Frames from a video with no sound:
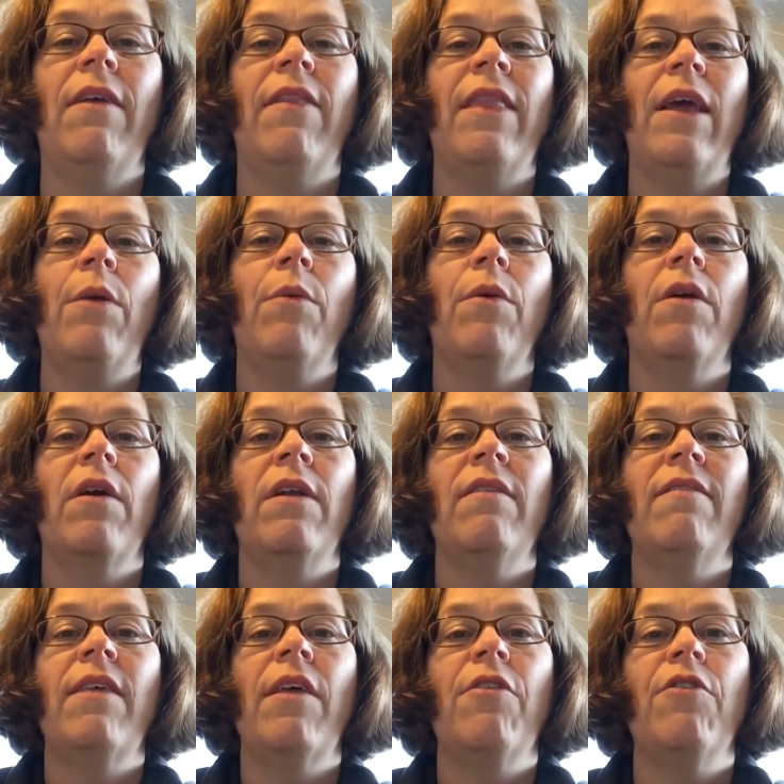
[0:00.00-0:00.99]
and they were
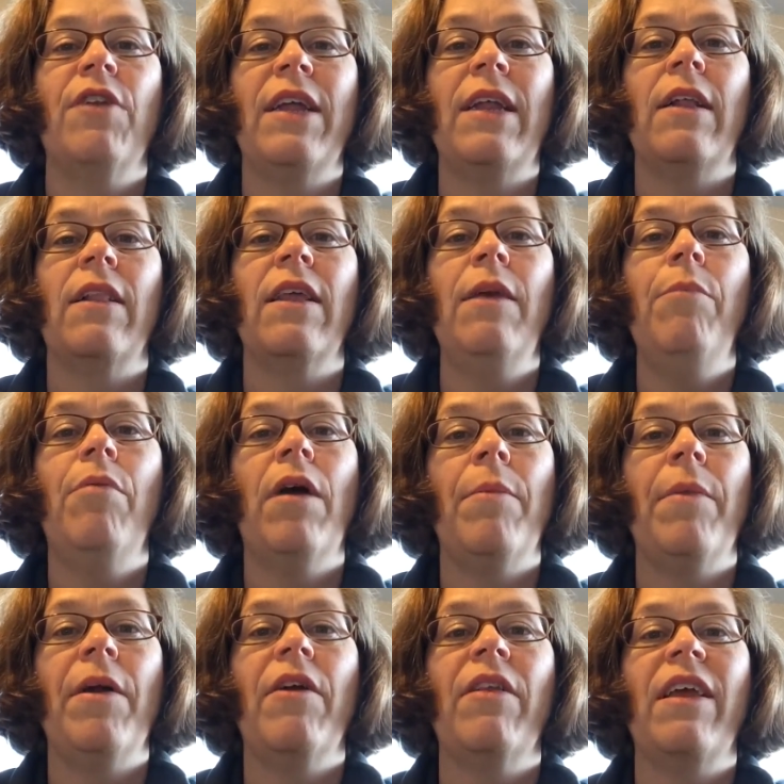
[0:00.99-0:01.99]
in southern Italy,
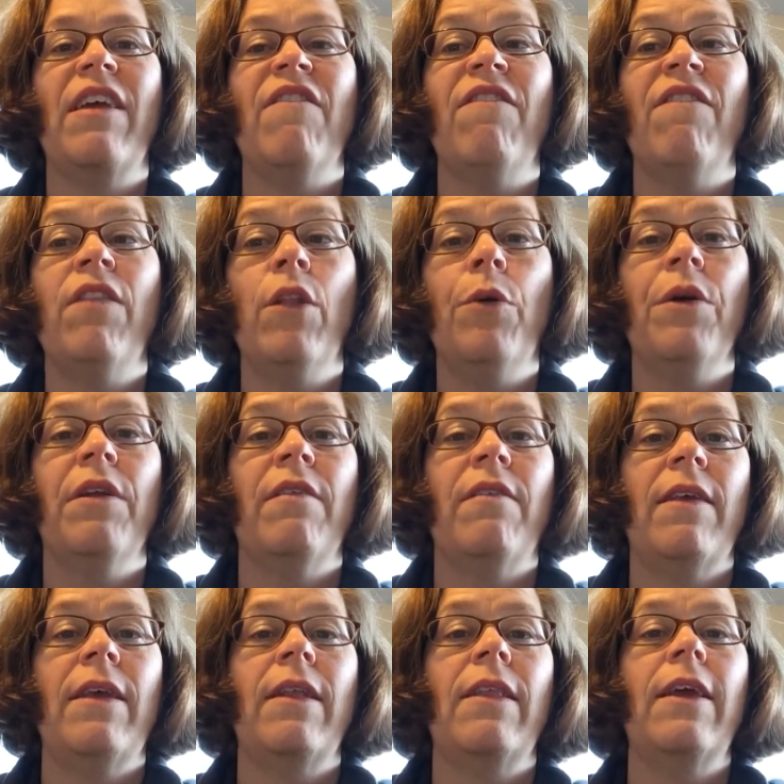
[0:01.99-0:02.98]
primarily in
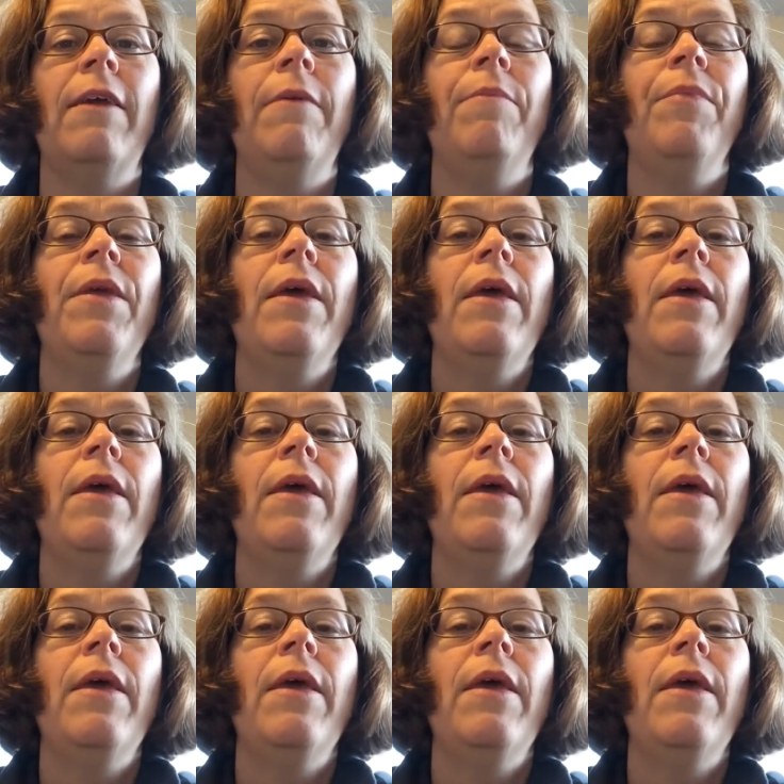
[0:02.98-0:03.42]
Florence, Italy.